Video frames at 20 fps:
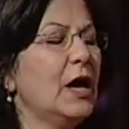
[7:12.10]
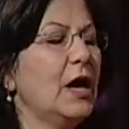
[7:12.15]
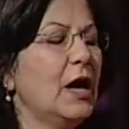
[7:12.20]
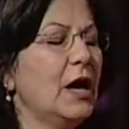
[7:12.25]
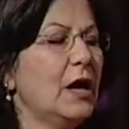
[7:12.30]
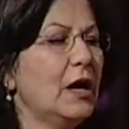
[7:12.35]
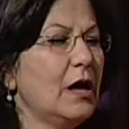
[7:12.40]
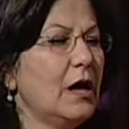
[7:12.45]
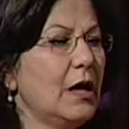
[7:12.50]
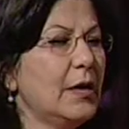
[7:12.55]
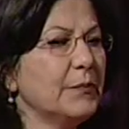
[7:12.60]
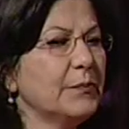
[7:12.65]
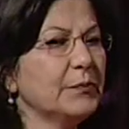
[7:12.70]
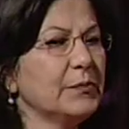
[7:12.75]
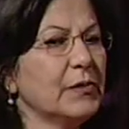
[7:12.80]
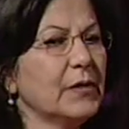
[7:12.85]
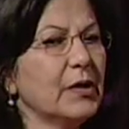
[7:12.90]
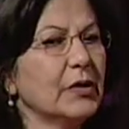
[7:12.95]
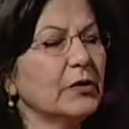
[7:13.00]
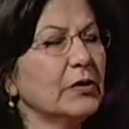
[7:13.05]

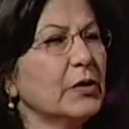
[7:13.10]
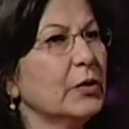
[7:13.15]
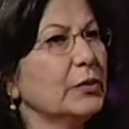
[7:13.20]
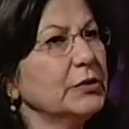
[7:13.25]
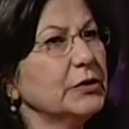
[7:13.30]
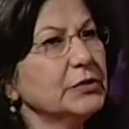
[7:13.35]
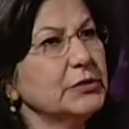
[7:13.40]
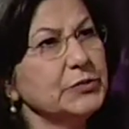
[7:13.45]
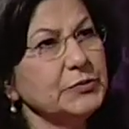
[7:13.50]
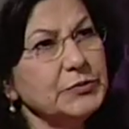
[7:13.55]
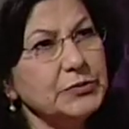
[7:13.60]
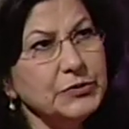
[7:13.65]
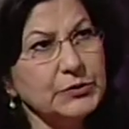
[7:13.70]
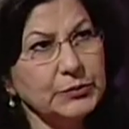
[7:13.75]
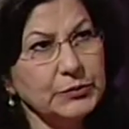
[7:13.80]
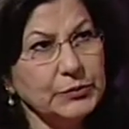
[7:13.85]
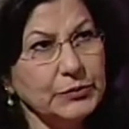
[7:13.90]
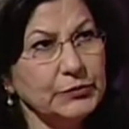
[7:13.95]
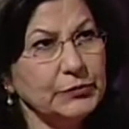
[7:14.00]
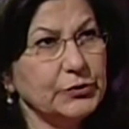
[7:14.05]
Going to
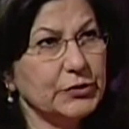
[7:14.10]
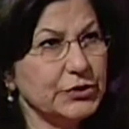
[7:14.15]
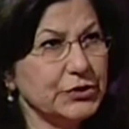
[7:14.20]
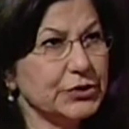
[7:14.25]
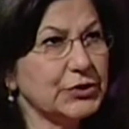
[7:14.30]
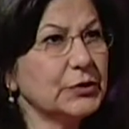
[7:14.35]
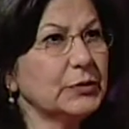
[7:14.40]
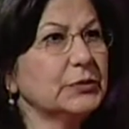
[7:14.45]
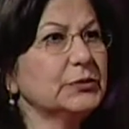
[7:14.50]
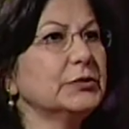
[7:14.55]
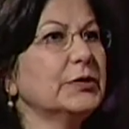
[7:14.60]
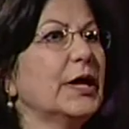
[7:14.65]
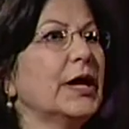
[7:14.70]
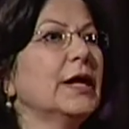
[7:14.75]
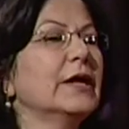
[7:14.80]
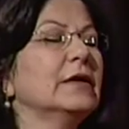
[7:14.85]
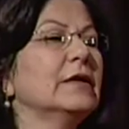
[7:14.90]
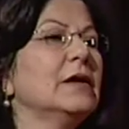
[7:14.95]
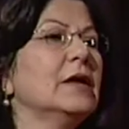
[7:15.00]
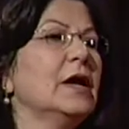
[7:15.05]
school for
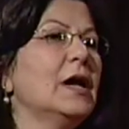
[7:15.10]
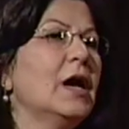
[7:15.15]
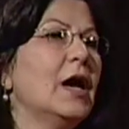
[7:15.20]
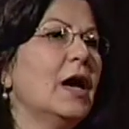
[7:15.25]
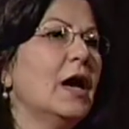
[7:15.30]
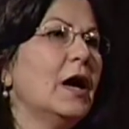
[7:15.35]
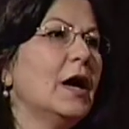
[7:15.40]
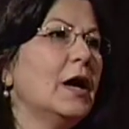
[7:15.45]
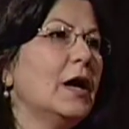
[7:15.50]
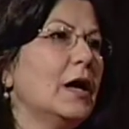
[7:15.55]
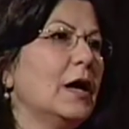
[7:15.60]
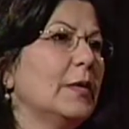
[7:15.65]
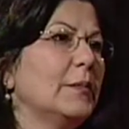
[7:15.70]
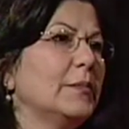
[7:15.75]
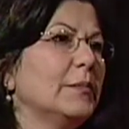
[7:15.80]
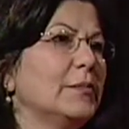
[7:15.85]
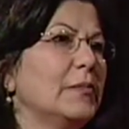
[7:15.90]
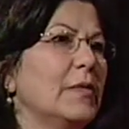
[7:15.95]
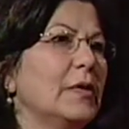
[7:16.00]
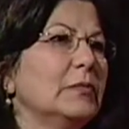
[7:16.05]
children,
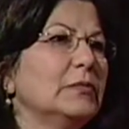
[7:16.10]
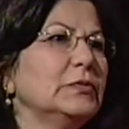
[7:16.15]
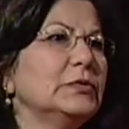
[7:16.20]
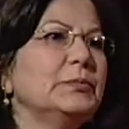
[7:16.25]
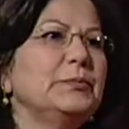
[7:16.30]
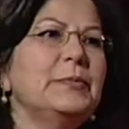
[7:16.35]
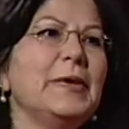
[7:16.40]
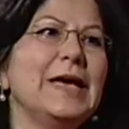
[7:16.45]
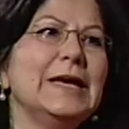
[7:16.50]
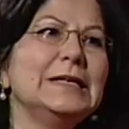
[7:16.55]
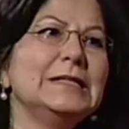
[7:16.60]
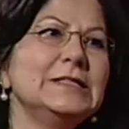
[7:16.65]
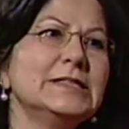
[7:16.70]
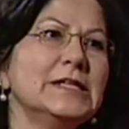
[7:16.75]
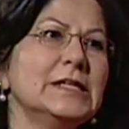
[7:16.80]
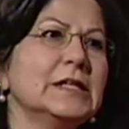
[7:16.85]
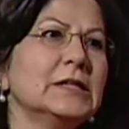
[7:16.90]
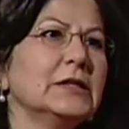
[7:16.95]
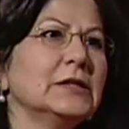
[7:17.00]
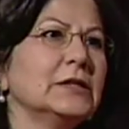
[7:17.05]

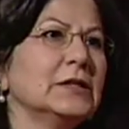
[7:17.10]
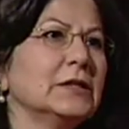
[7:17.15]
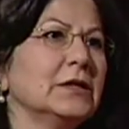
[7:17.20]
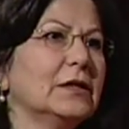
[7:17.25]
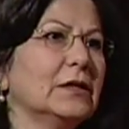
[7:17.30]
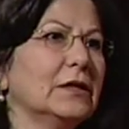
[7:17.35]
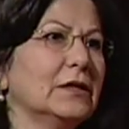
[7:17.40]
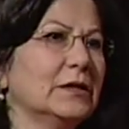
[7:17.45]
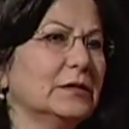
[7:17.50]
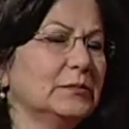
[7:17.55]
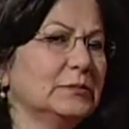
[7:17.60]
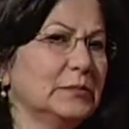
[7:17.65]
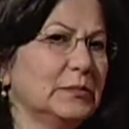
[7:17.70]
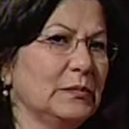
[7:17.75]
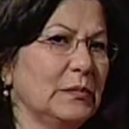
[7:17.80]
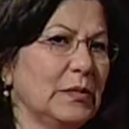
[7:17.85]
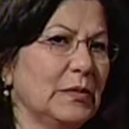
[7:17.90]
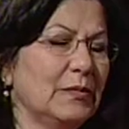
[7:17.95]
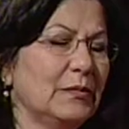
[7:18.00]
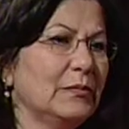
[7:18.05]
basic
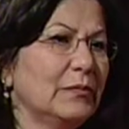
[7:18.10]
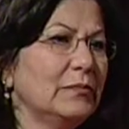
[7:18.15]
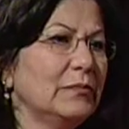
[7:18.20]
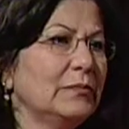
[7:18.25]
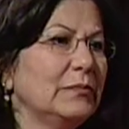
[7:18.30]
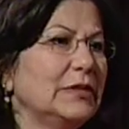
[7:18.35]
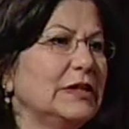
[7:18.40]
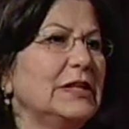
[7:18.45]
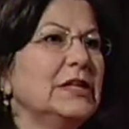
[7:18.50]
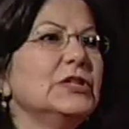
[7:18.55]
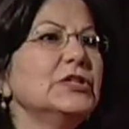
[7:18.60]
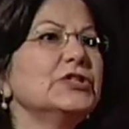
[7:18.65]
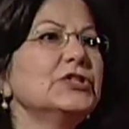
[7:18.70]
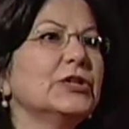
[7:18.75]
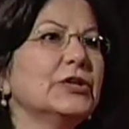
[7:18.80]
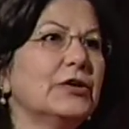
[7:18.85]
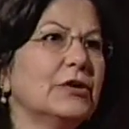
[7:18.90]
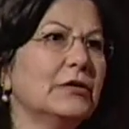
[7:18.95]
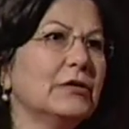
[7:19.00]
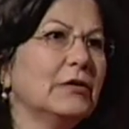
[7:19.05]

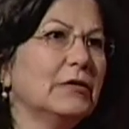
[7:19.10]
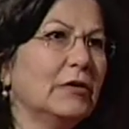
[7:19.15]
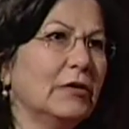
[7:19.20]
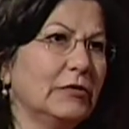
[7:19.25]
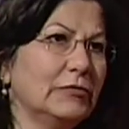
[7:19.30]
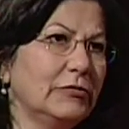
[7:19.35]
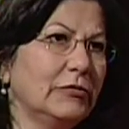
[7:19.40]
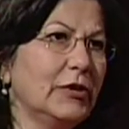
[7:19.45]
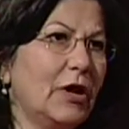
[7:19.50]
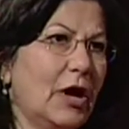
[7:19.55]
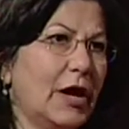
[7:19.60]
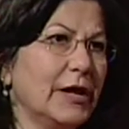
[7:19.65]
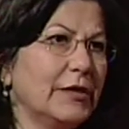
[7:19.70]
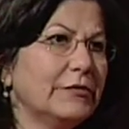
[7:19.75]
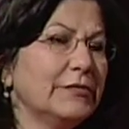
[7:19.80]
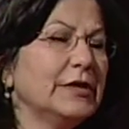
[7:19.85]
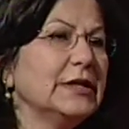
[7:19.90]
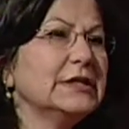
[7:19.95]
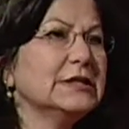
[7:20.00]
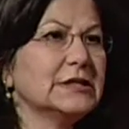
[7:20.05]
leisure of
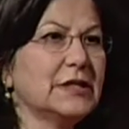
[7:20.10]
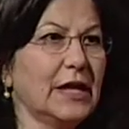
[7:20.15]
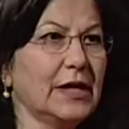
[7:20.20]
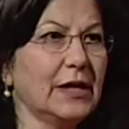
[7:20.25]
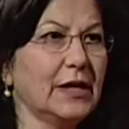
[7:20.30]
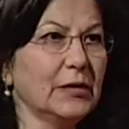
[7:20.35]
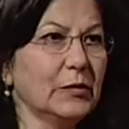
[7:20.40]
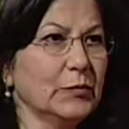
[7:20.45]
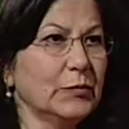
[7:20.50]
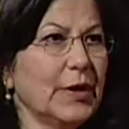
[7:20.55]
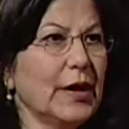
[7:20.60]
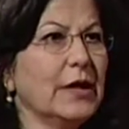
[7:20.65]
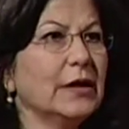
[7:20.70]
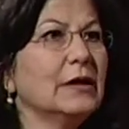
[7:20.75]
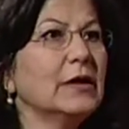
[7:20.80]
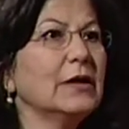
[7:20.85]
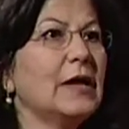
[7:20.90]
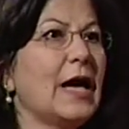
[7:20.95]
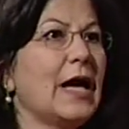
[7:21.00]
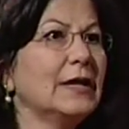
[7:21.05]
life is taken
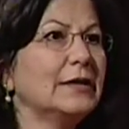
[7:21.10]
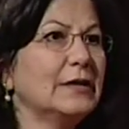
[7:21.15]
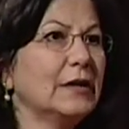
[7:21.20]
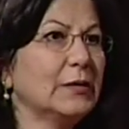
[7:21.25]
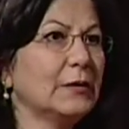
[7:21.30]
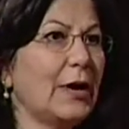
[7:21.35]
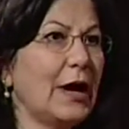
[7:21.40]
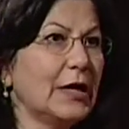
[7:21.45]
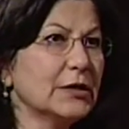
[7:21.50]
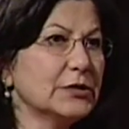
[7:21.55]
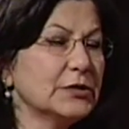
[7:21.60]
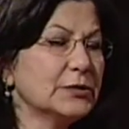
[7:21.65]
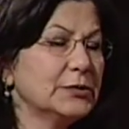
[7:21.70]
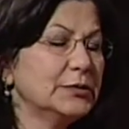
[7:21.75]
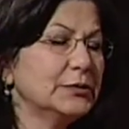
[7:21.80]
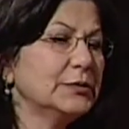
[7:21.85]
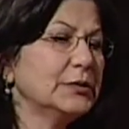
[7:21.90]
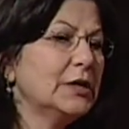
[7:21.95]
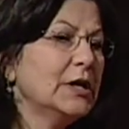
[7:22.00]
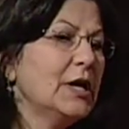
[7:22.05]
away at the
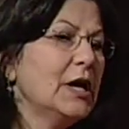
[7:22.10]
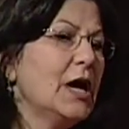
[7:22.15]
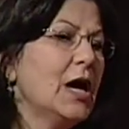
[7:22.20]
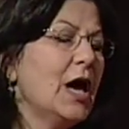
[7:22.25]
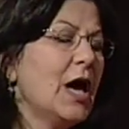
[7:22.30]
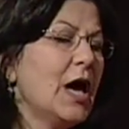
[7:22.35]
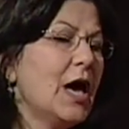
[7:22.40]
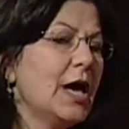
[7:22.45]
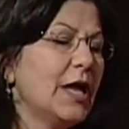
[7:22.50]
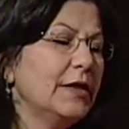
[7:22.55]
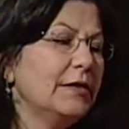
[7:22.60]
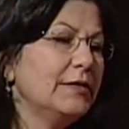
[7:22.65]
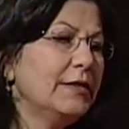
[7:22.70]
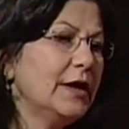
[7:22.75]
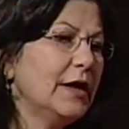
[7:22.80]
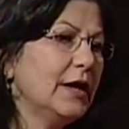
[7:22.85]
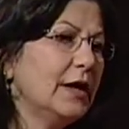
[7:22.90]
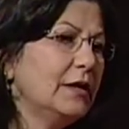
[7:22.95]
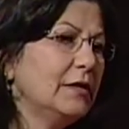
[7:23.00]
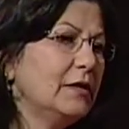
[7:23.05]
grassroots, and
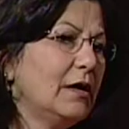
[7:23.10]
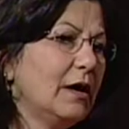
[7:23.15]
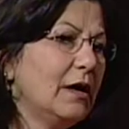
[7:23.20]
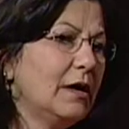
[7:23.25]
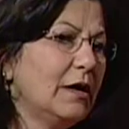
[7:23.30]
then